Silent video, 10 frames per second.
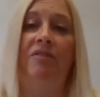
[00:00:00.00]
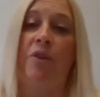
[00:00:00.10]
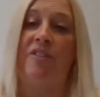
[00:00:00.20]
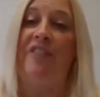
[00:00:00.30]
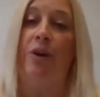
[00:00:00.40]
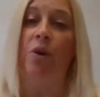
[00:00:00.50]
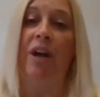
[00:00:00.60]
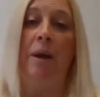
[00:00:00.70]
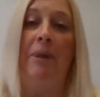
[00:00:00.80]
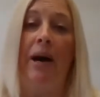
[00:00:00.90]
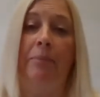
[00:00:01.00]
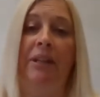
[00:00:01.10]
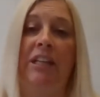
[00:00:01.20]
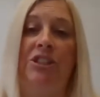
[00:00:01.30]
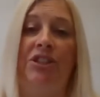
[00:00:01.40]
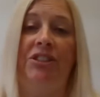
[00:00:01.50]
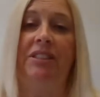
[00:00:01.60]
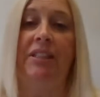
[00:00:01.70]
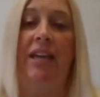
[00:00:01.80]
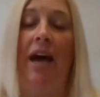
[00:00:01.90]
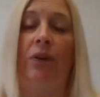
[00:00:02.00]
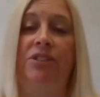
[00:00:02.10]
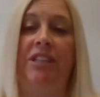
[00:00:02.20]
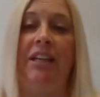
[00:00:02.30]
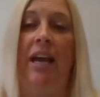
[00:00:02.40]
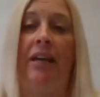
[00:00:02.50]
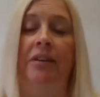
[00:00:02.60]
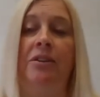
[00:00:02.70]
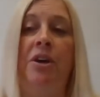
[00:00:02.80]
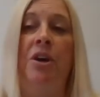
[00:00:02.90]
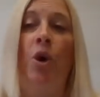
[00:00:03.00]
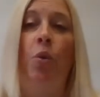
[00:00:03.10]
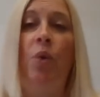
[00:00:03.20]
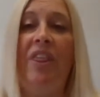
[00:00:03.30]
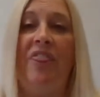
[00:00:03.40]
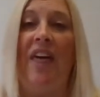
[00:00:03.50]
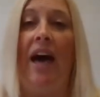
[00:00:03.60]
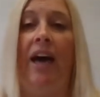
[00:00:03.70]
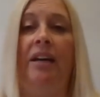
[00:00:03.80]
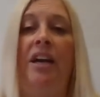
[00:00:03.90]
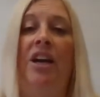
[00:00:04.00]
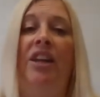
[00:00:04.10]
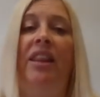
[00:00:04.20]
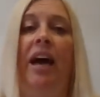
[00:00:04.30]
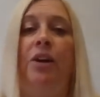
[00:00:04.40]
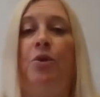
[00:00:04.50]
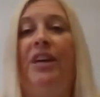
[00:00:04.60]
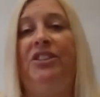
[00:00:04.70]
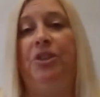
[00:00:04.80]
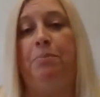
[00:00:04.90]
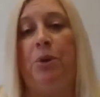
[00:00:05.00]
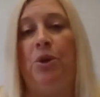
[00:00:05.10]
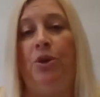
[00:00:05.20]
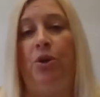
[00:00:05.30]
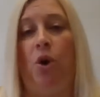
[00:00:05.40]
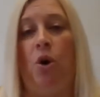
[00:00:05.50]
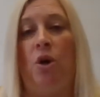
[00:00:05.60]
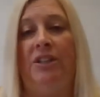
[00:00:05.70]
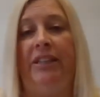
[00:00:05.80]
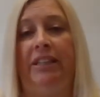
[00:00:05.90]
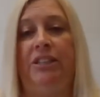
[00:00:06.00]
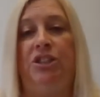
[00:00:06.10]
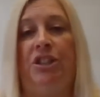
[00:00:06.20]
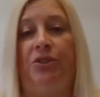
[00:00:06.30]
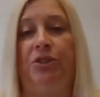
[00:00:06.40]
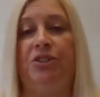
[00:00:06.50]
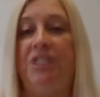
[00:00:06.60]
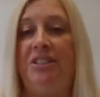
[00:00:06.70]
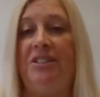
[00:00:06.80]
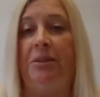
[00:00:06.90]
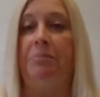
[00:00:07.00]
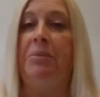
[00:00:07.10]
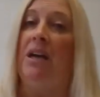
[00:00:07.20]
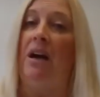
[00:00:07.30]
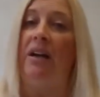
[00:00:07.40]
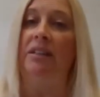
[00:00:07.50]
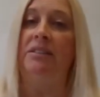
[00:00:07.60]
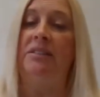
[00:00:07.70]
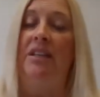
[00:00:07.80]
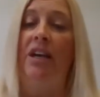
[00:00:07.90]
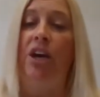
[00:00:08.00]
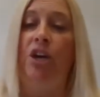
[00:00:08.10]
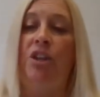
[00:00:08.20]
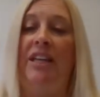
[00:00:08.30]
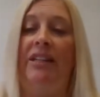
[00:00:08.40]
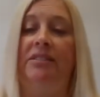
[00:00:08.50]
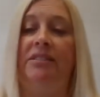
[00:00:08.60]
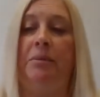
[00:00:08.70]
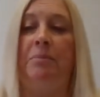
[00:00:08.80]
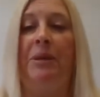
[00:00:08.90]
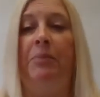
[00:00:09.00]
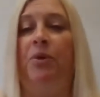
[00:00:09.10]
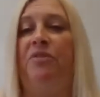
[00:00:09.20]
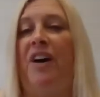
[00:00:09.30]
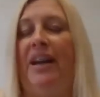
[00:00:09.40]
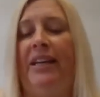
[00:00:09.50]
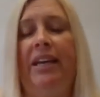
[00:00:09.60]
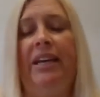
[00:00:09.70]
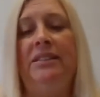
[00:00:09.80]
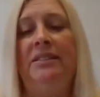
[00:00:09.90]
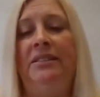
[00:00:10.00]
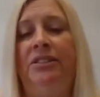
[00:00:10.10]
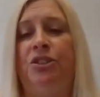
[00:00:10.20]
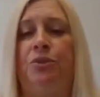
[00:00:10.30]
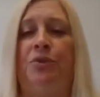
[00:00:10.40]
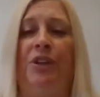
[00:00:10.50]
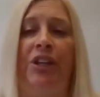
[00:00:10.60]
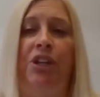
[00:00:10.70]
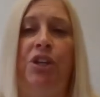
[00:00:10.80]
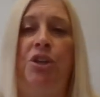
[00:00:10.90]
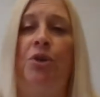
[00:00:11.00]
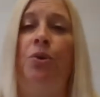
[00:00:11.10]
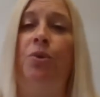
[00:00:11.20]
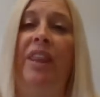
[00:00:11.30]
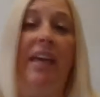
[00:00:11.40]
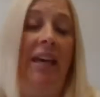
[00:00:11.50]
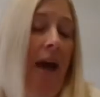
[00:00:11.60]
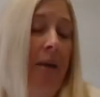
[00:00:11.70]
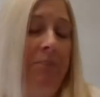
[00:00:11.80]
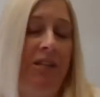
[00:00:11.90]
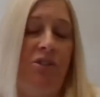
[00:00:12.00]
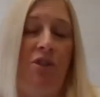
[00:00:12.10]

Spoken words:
for feral cat populations in the county. And with that creates a burden on the shelter system, because these people find kittens are really cute. They can be